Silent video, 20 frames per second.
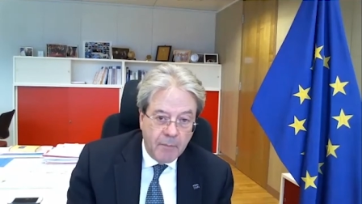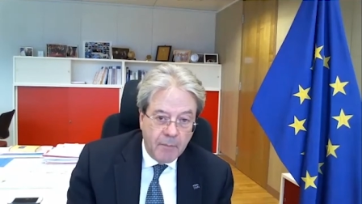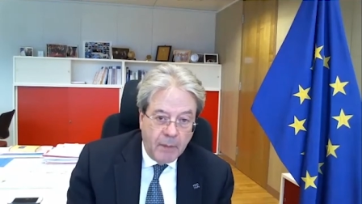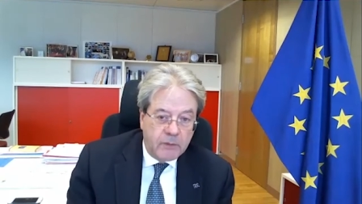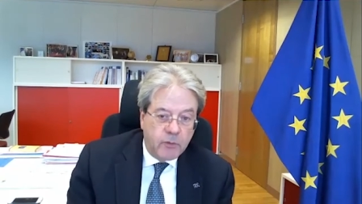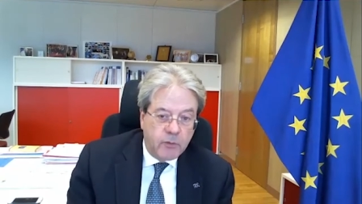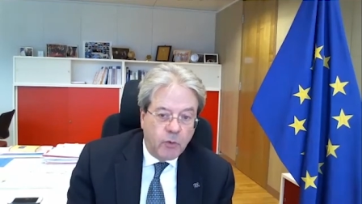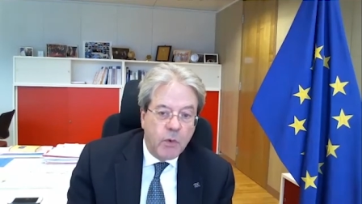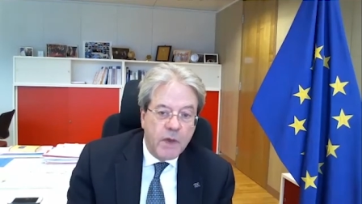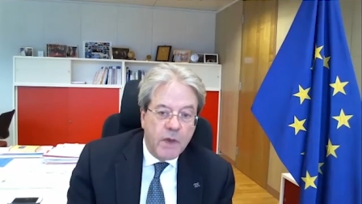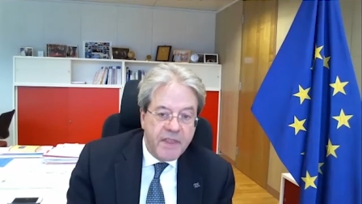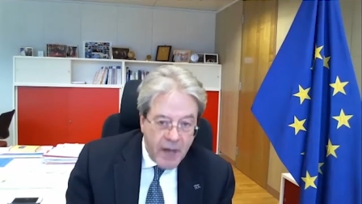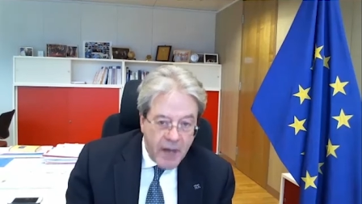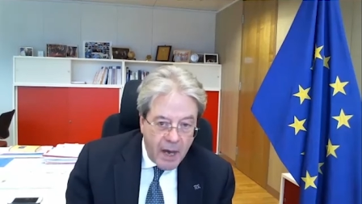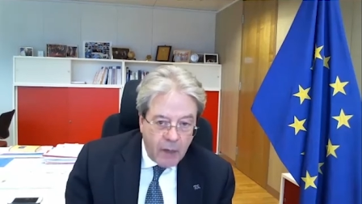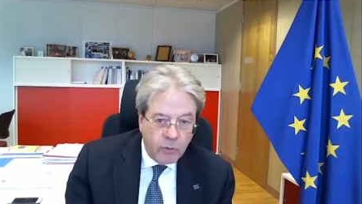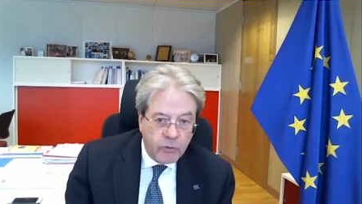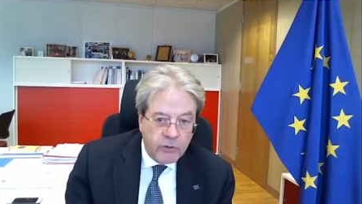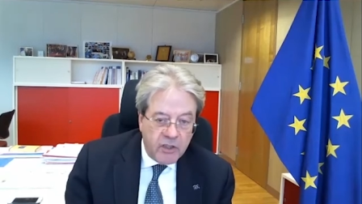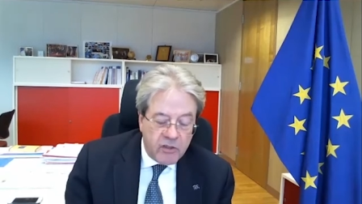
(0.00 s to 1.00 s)
but
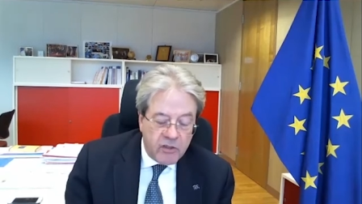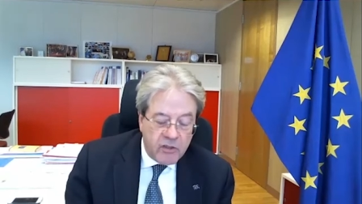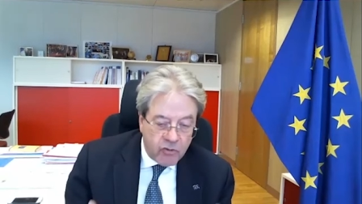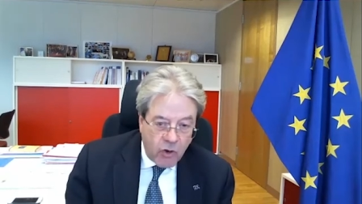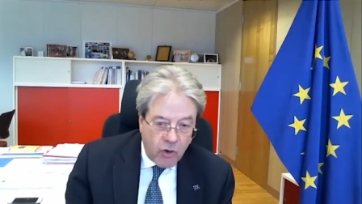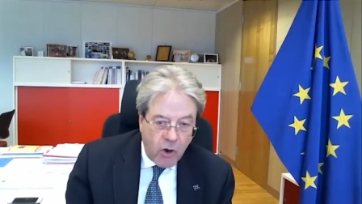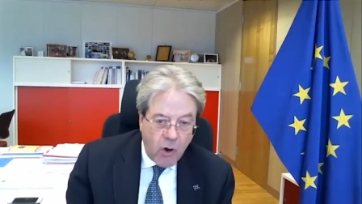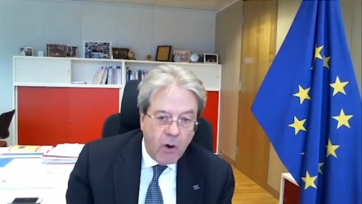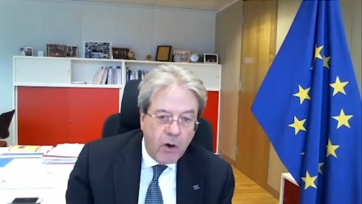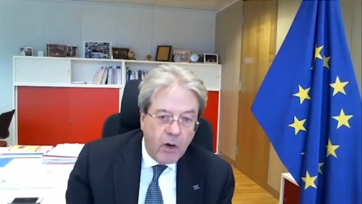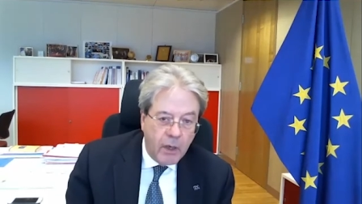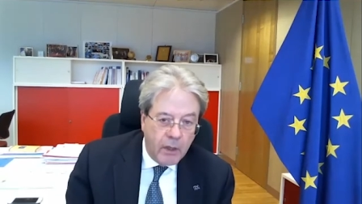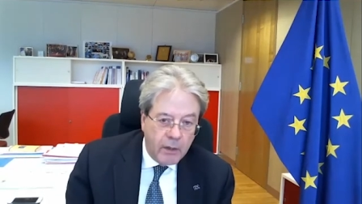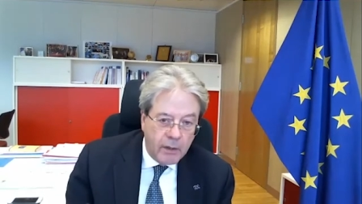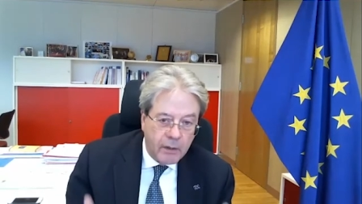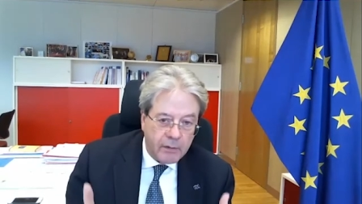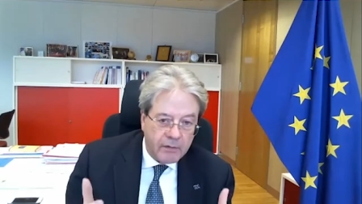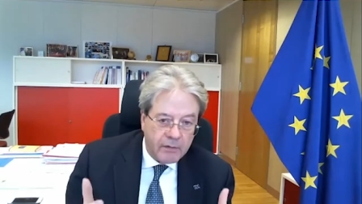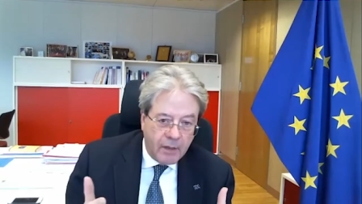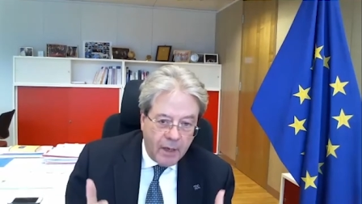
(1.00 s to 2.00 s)
without a strong
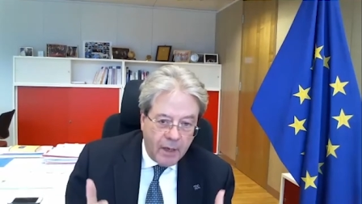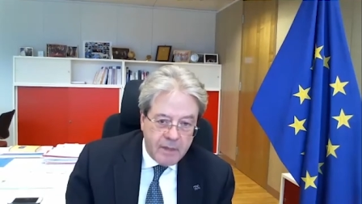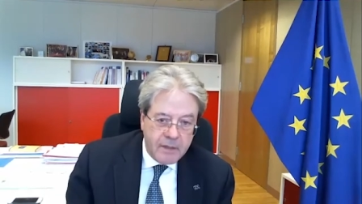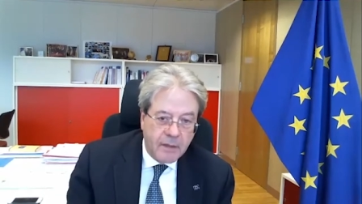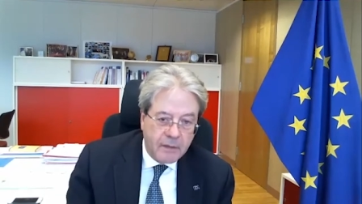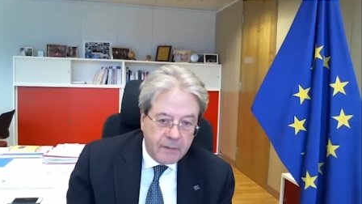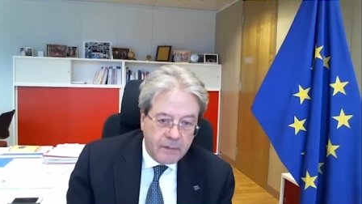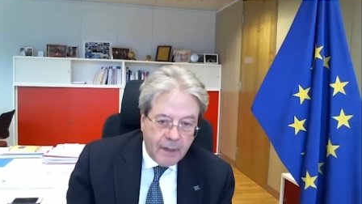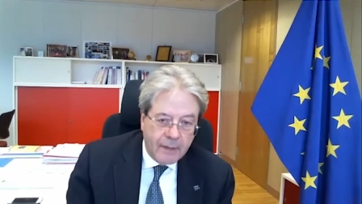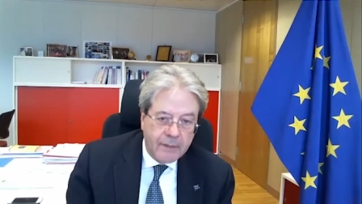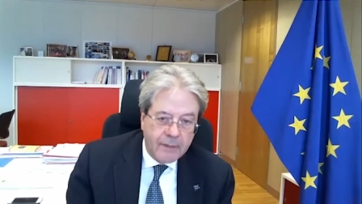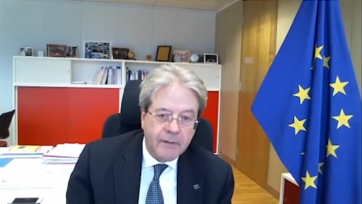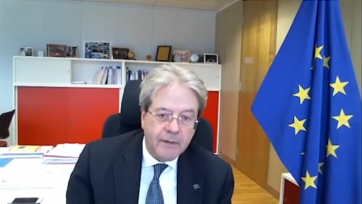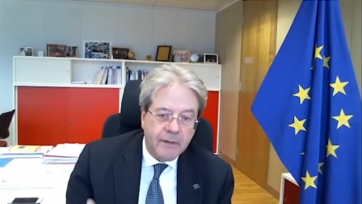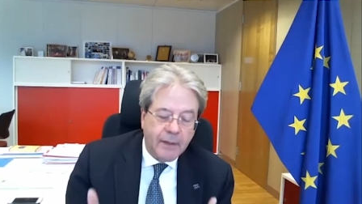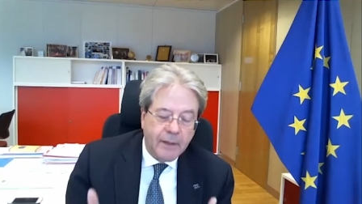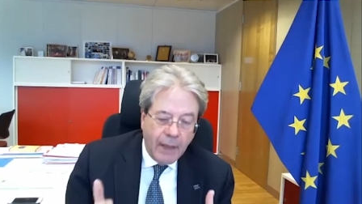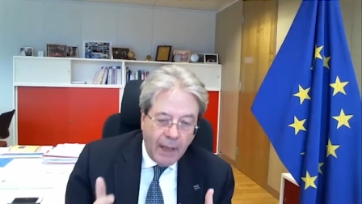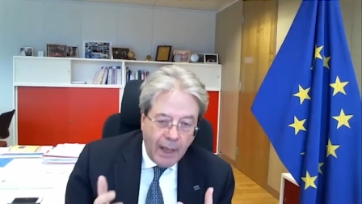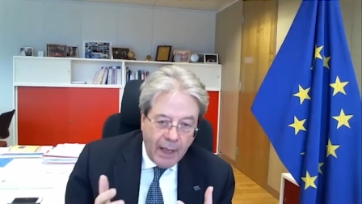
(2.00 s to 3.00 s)

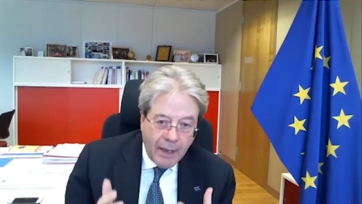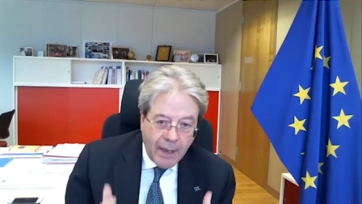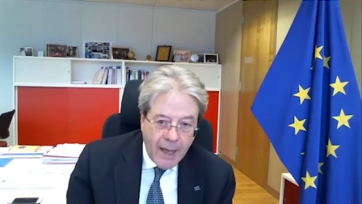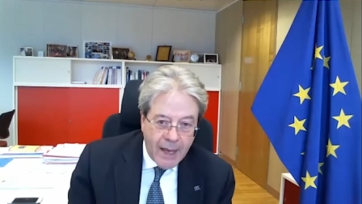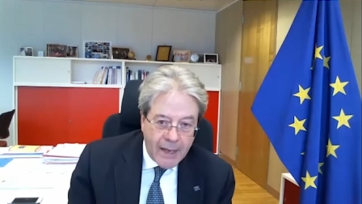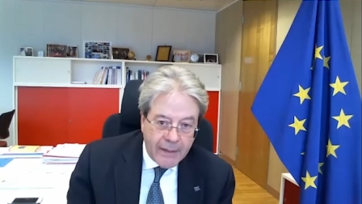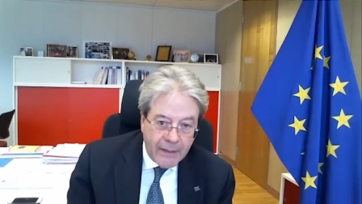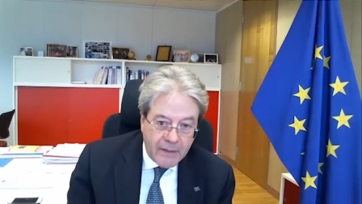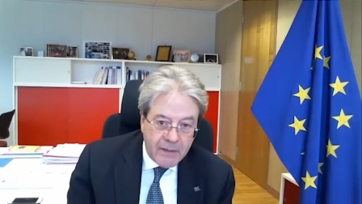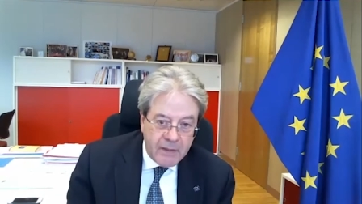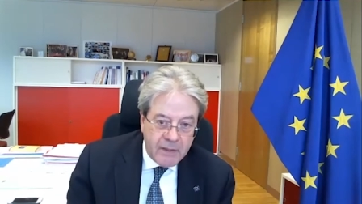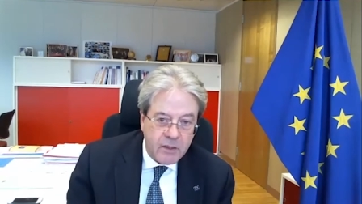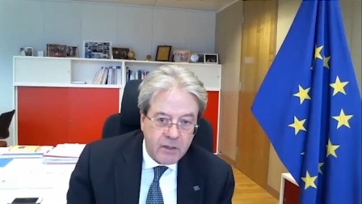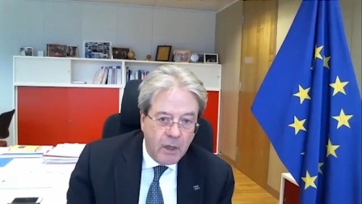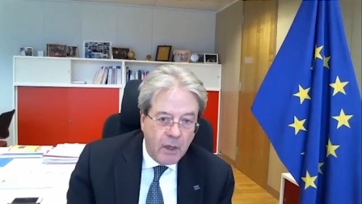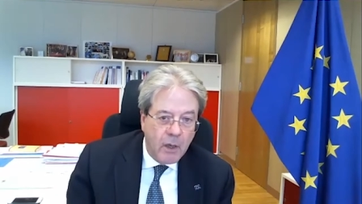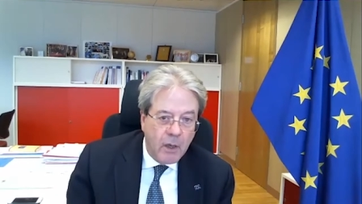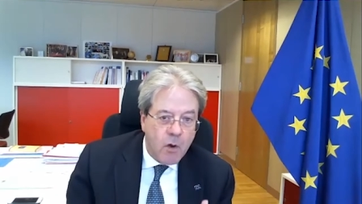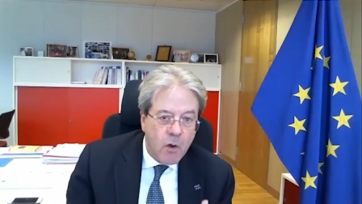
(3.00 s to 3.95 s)
transatlantic alliance,